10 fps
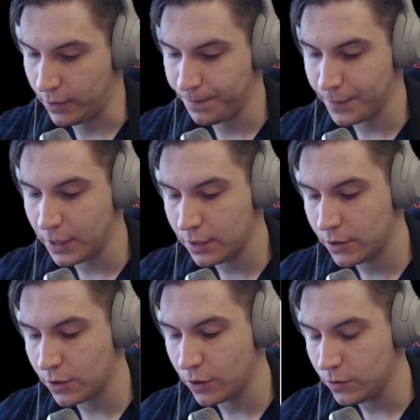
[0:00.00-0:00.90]
And
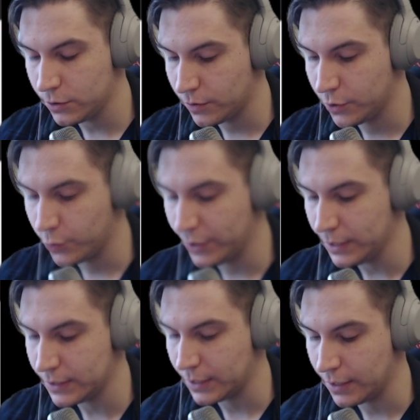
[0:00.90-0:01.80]
also the
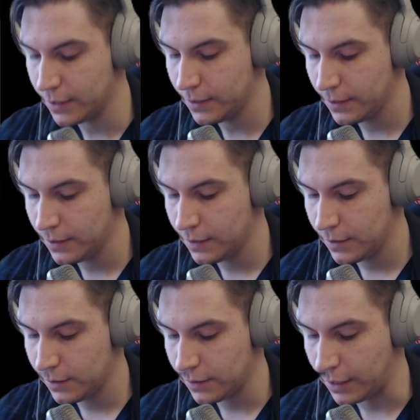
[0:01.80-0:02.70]
reason
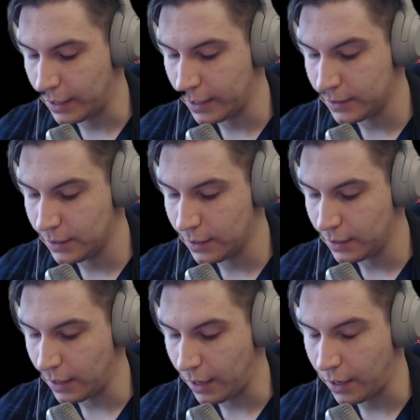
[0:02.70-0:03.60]
that
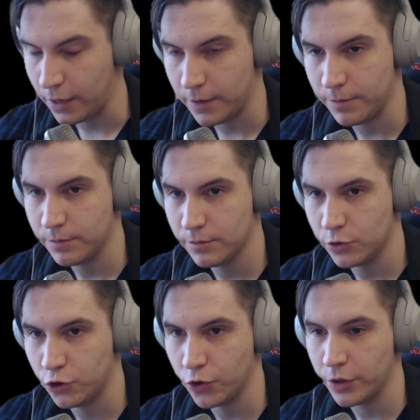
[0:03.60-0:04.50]
I'm
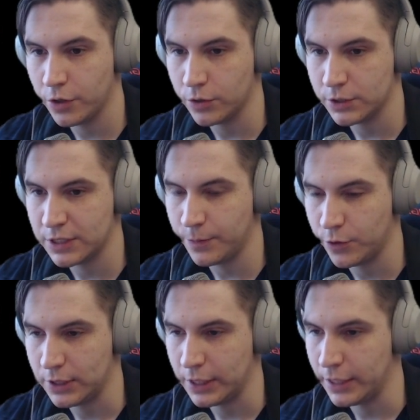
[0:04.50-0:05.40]
drawing on
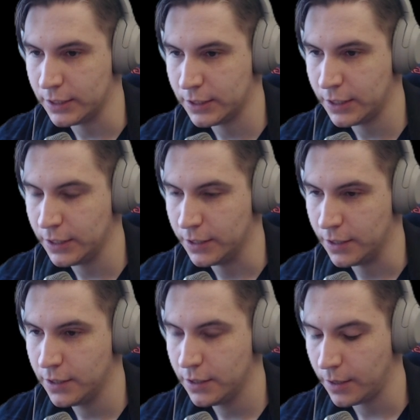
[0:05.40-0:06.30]
separate layers
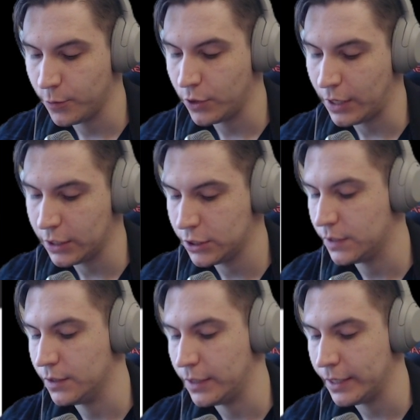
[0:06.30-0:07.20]
here, I'm gonna
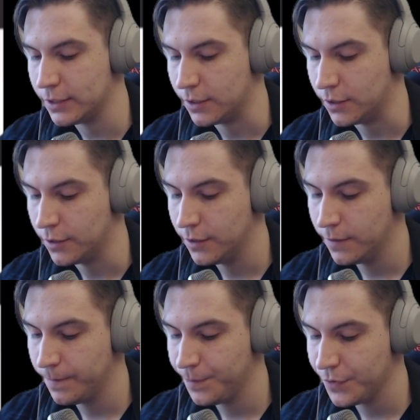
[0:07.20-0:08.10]
actually later
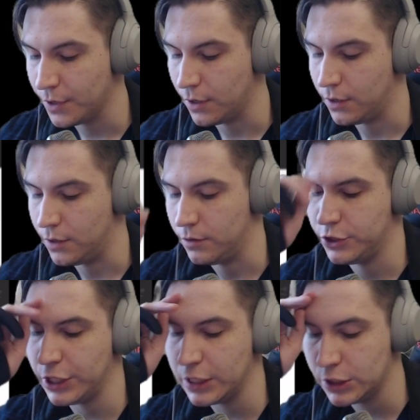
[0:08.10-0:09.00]

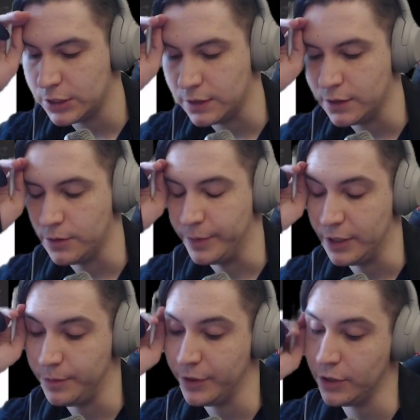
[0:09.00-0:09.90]
change it a little bit
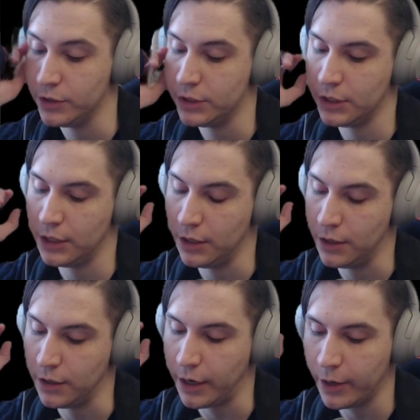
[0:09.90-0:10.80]
because
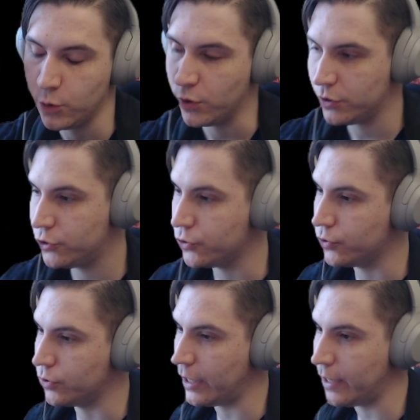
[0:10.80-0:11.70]
I want
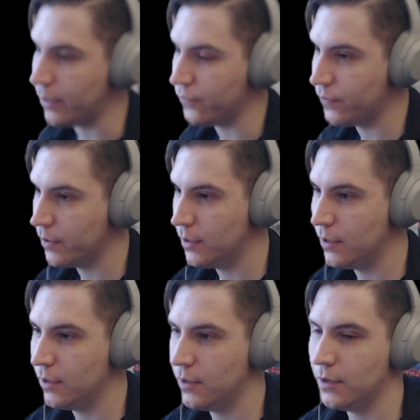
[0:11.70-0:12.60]
to have
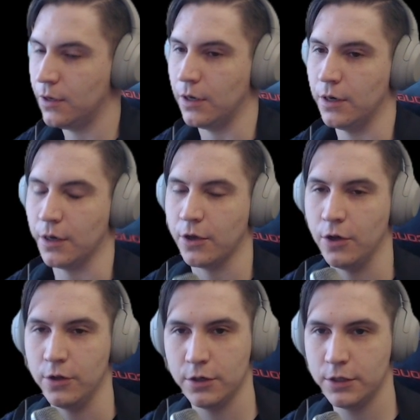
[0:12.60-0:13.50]
a
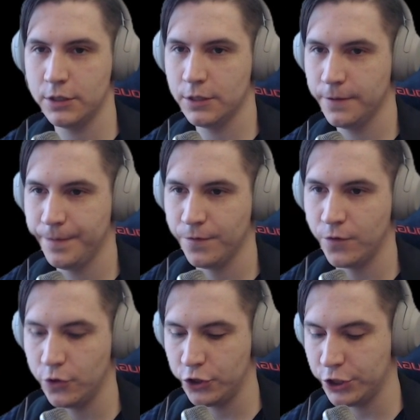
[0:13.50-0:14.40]
colored
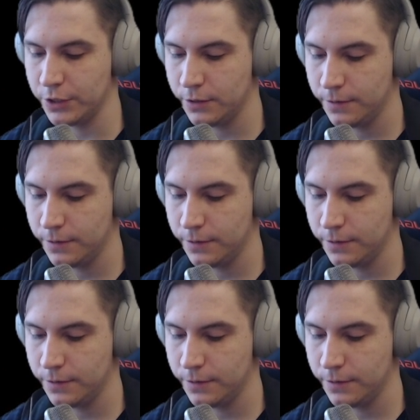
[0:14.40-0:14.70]
version,